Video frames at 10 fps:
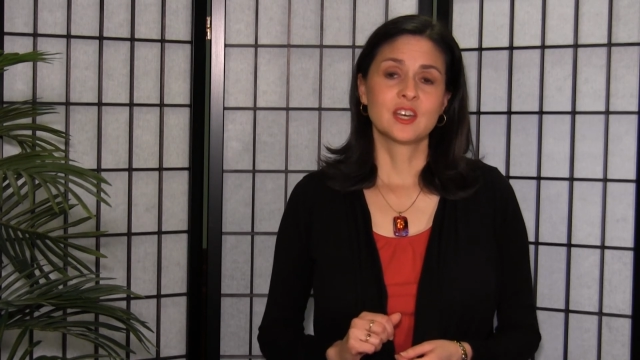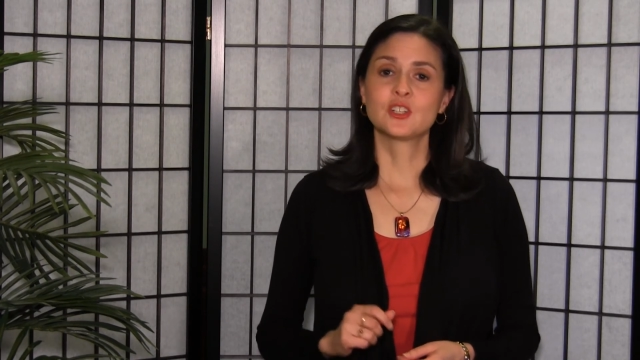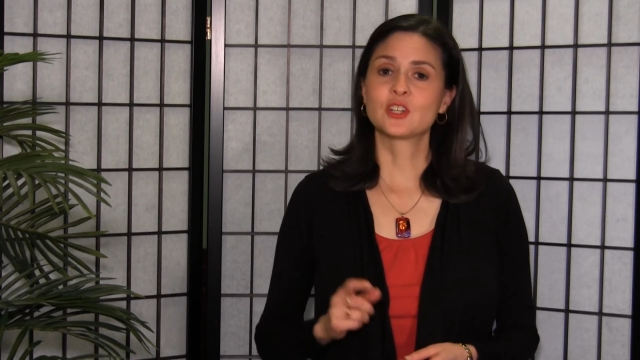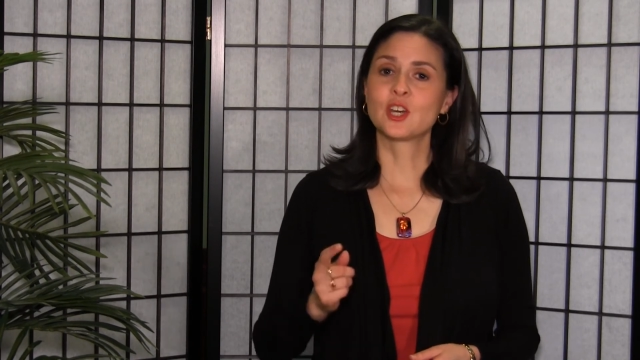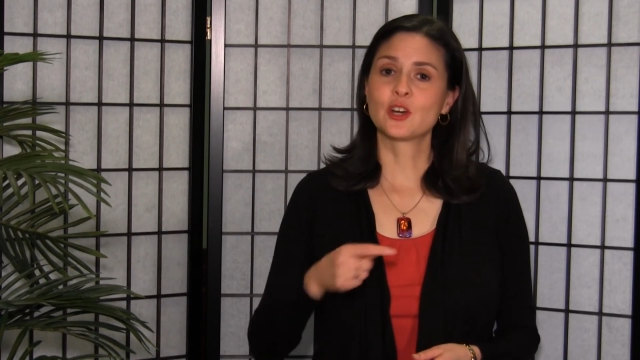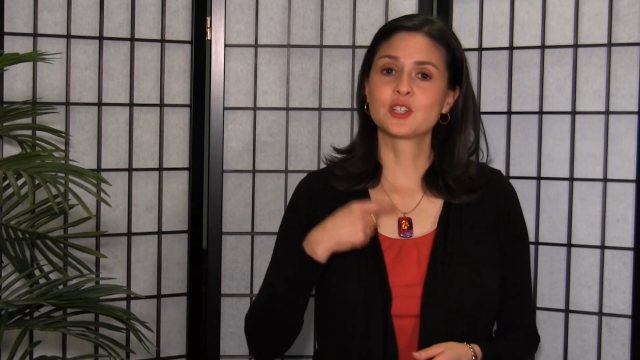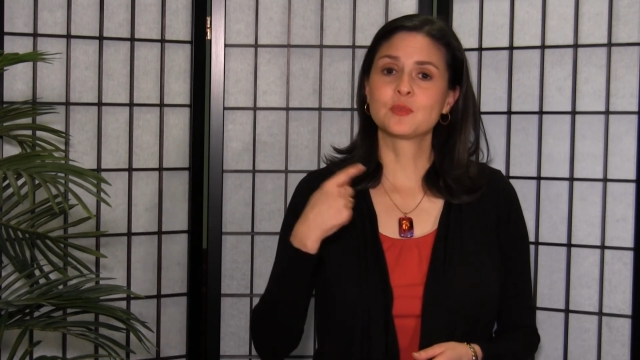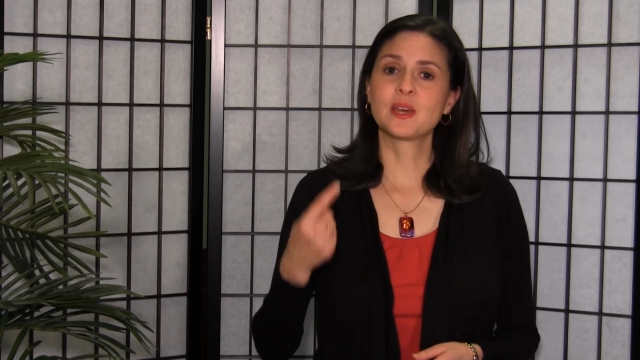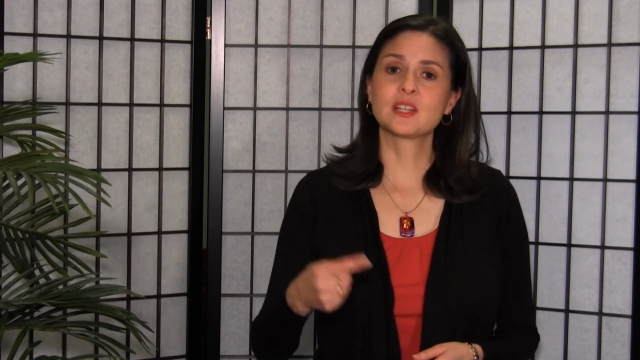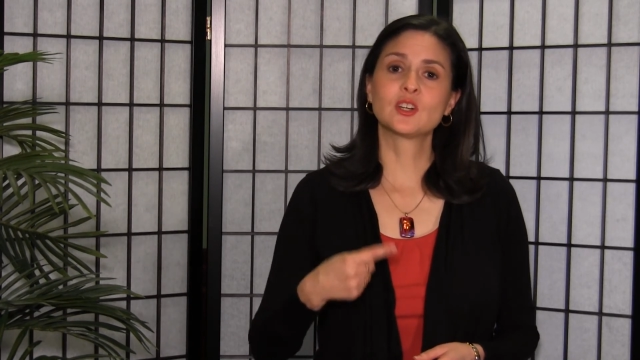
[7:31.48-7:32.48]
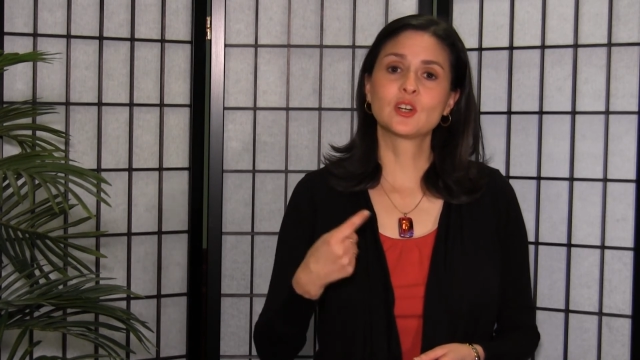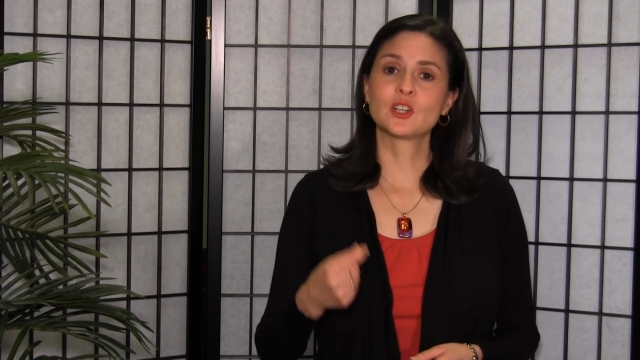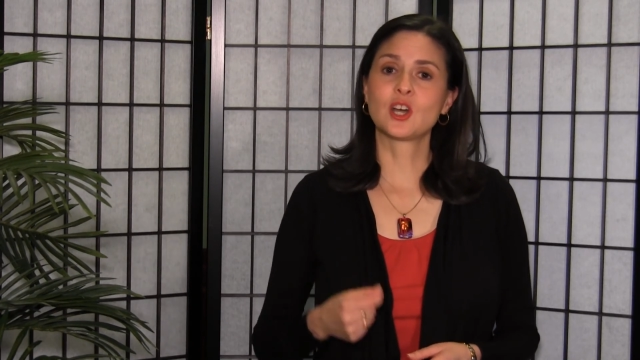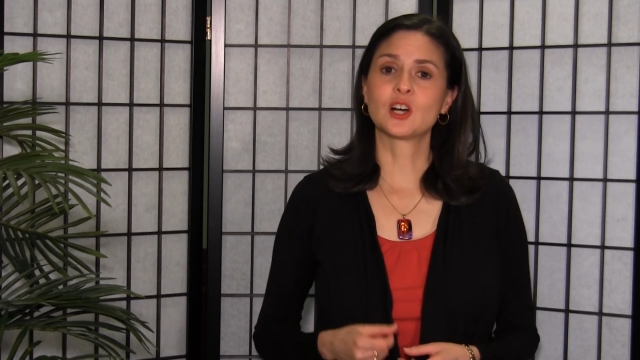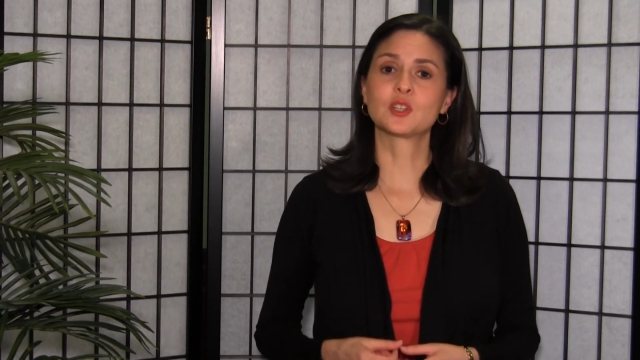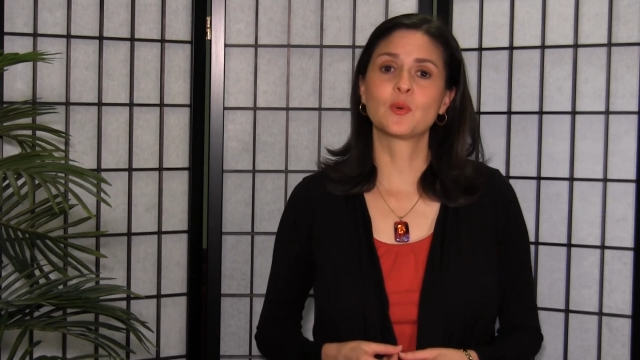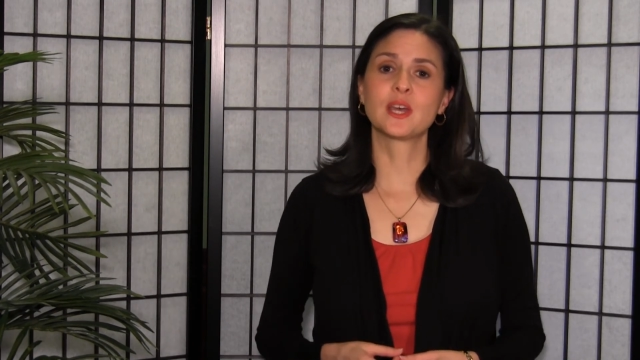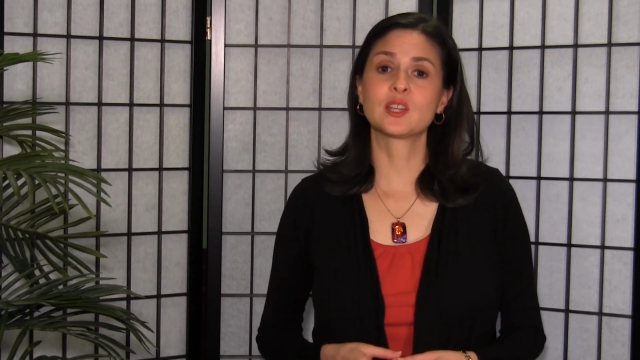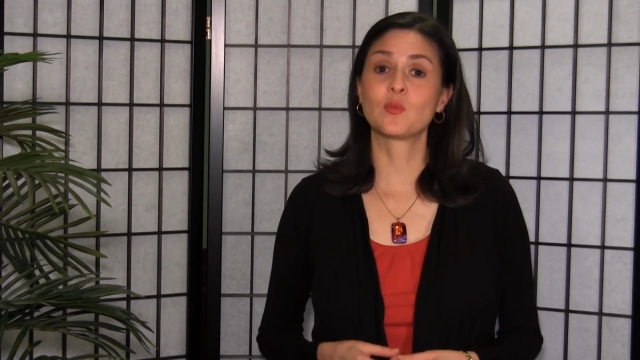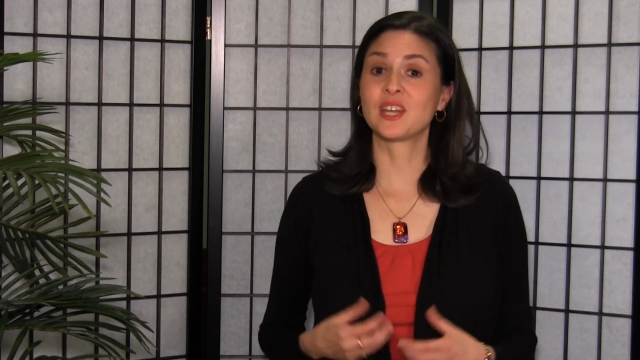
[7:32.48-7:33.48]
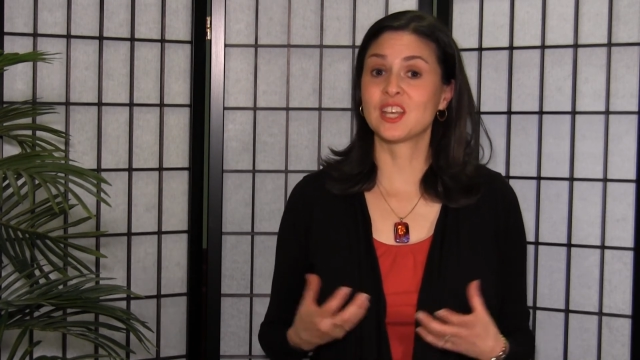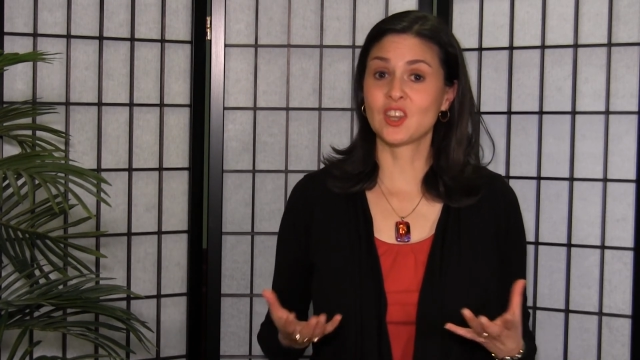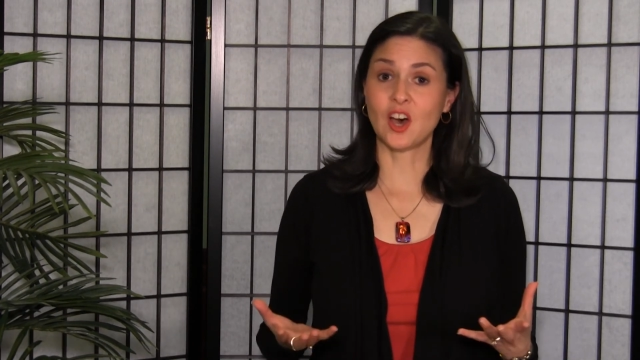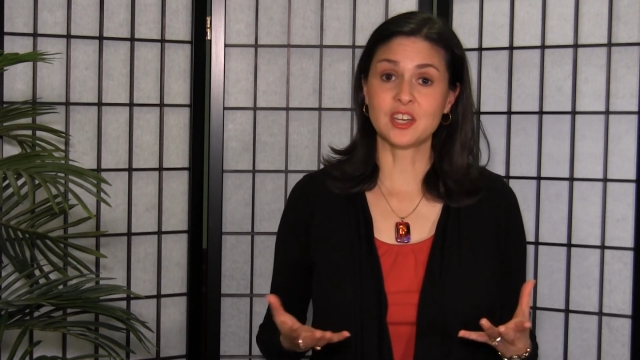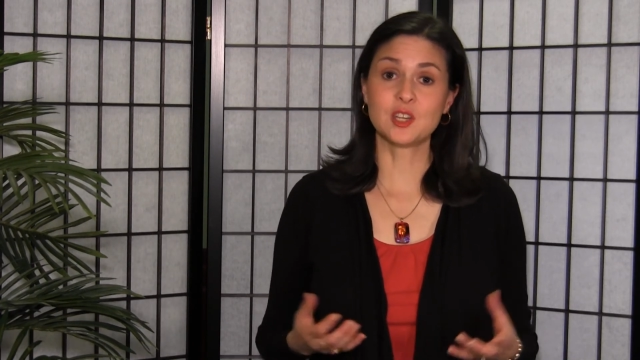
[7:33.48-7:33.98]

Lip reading: Your character may learn along the way that what he thought he